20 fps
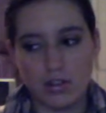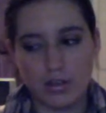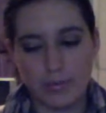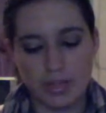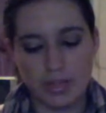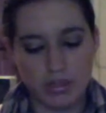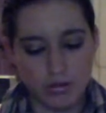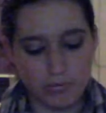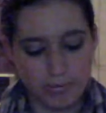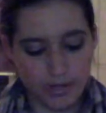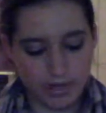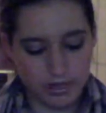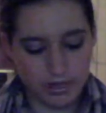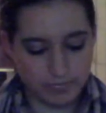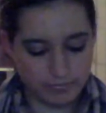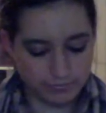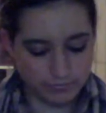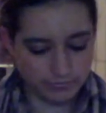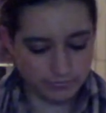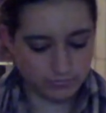Let me open
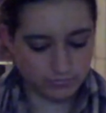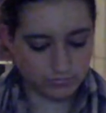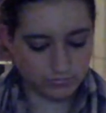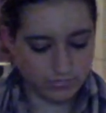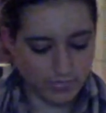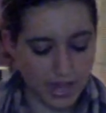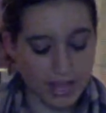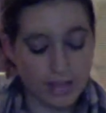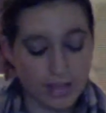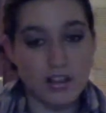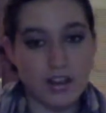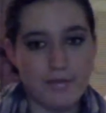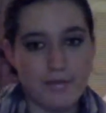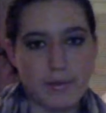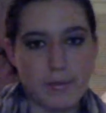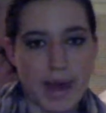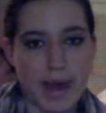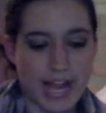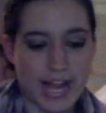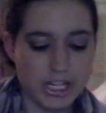it. I
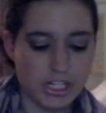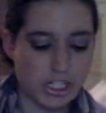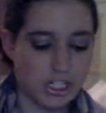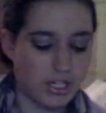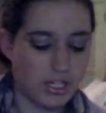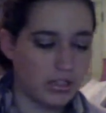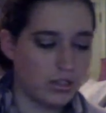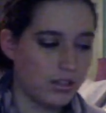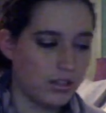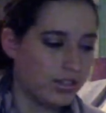love the packaging